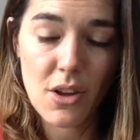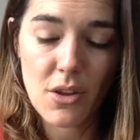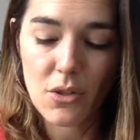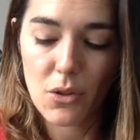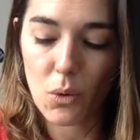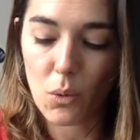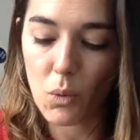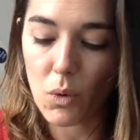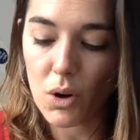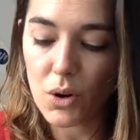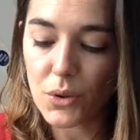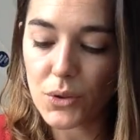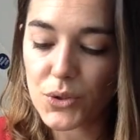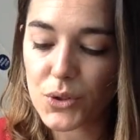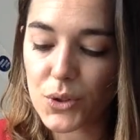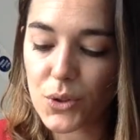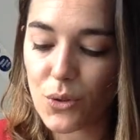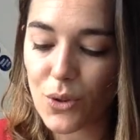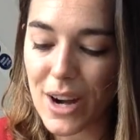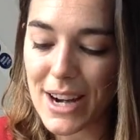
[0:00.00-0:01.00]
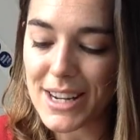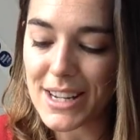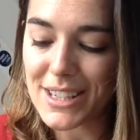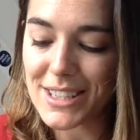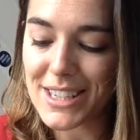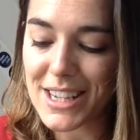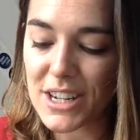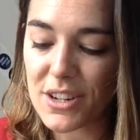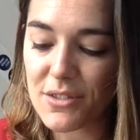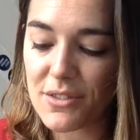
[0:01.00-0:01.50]
the world's
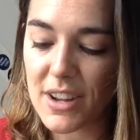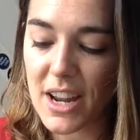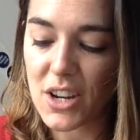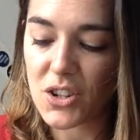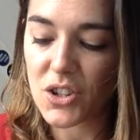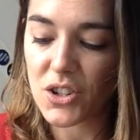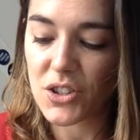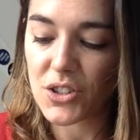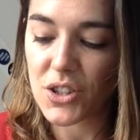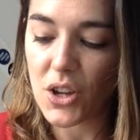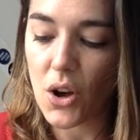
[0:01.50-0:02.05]
greatest innovations